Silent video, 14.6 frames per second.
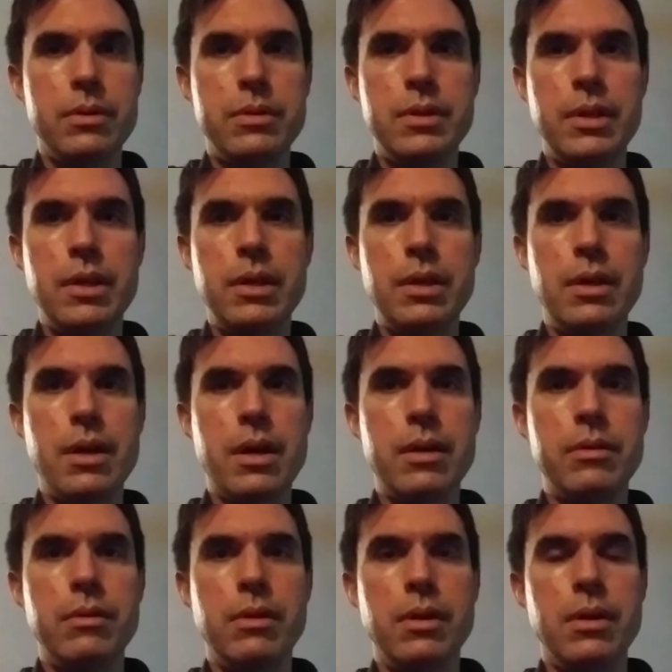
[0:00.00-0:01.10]
D
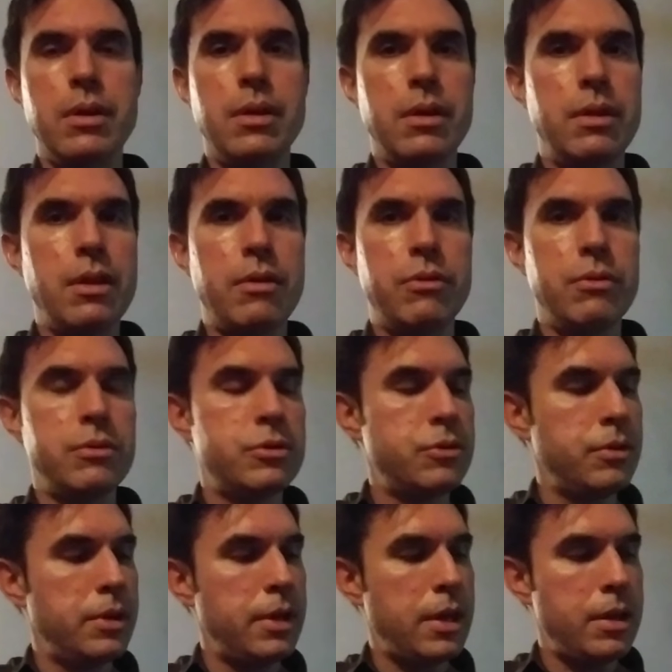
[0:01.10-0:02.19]
on that 3rd
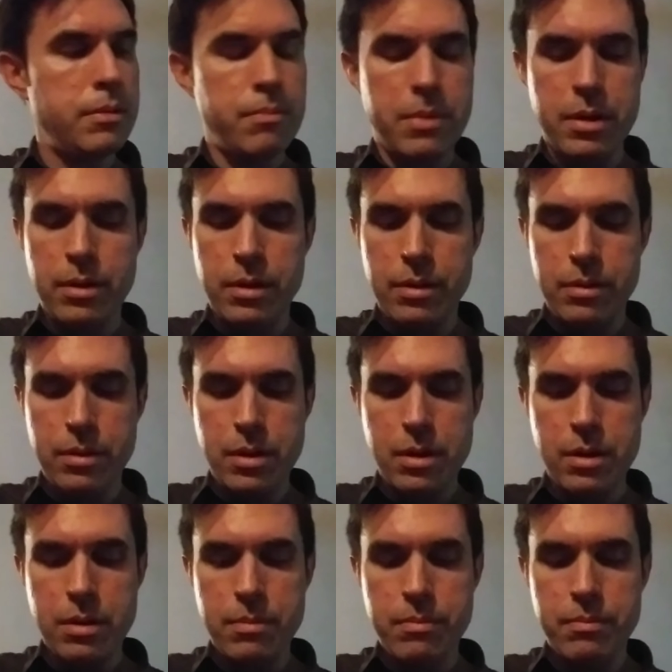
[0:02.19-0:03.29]
string again. My
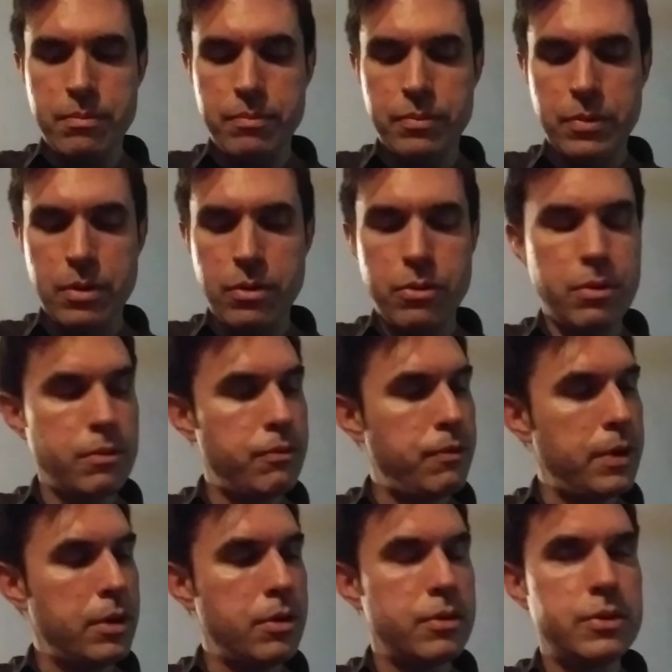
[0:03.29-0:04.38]
3rd
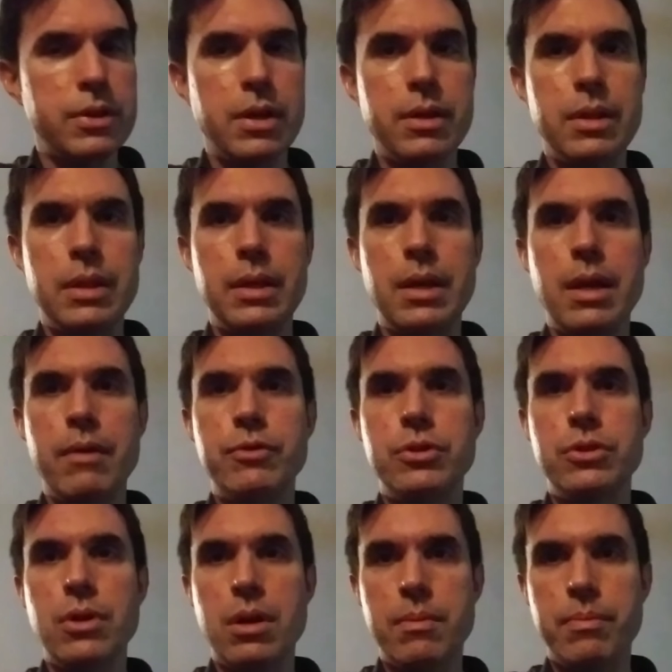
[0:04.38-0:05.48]
finger is on the F
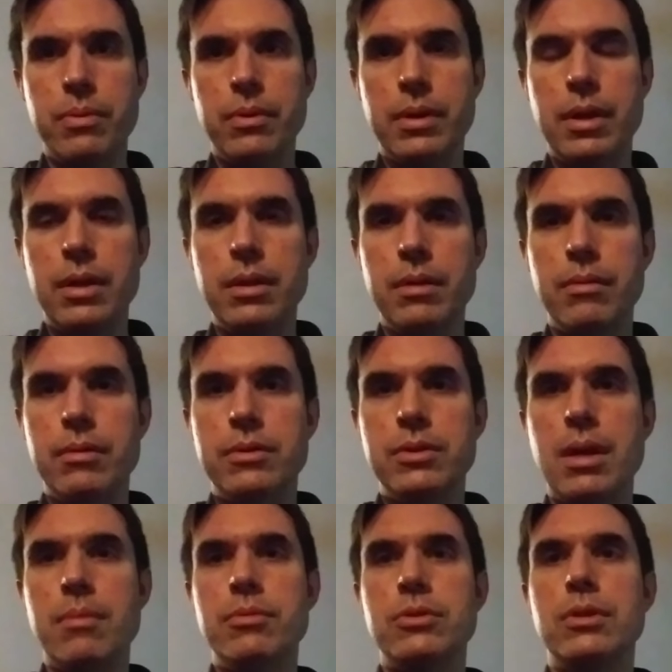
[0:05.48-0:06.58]
sharp, okay,
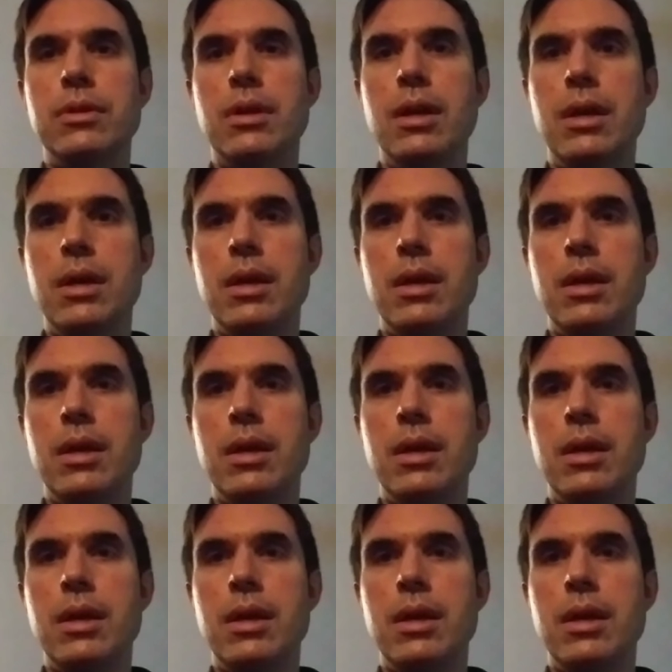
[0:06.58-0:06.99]
establishing,